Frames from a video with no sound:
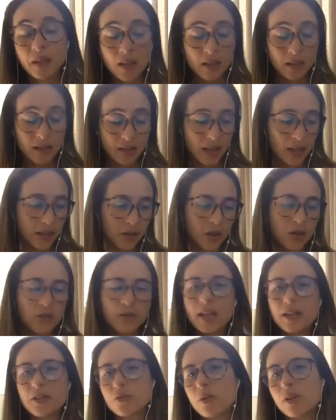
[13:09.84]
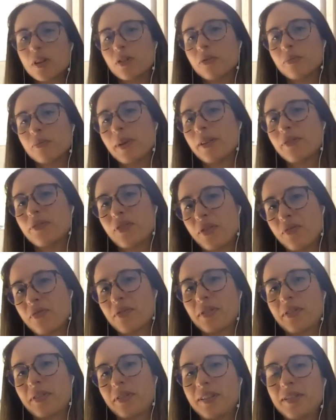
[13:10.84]
no, that's one of my
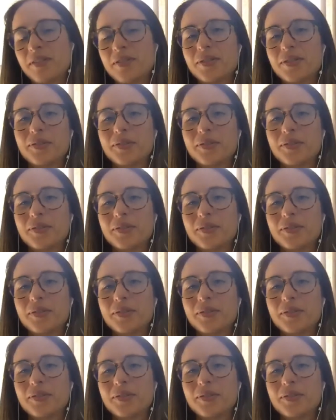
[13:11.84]
favorite things